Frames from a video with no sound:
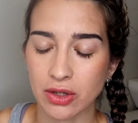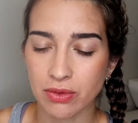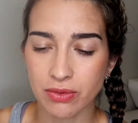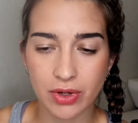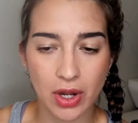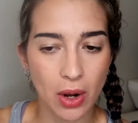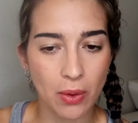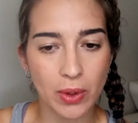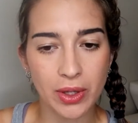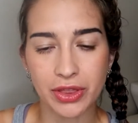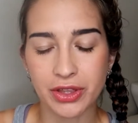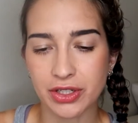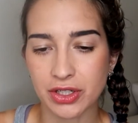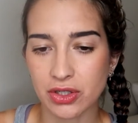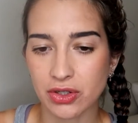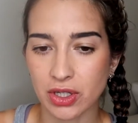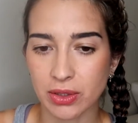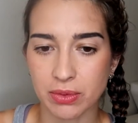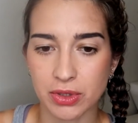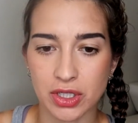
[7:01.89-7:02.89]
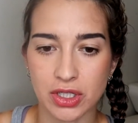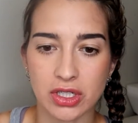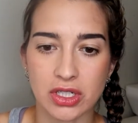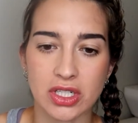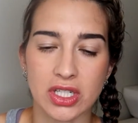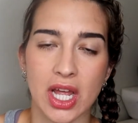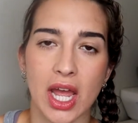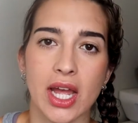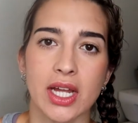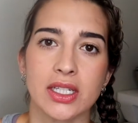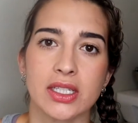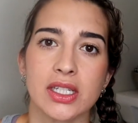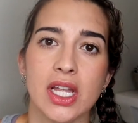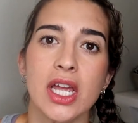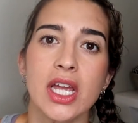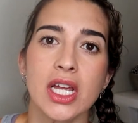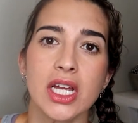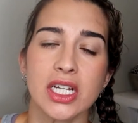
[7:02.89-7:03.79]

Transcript: what the scripture says,